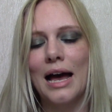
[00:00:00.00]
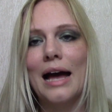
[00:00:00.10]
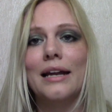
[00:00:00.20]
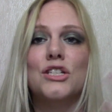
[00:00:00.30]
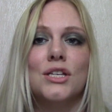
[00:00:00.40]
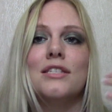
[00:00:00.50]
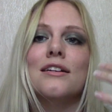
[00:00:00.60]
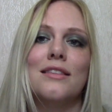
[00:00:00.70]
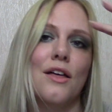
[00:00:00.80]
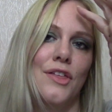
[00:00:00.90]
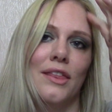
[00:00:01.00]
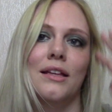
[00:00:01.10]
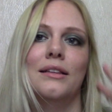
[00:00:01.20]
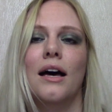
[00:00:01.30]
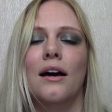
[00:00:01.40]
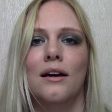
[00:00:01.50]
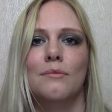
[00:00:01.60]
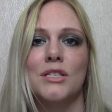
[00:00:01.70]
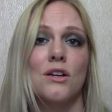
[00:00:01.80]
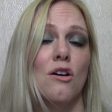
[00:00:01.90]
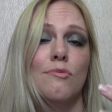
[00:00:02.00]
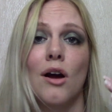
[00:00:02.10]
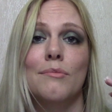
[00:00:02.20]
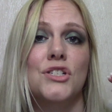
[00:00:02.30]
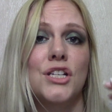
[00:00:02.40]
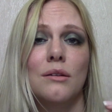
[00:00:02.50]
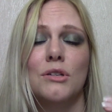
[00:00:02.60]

And it just does that thing that mascara primers do,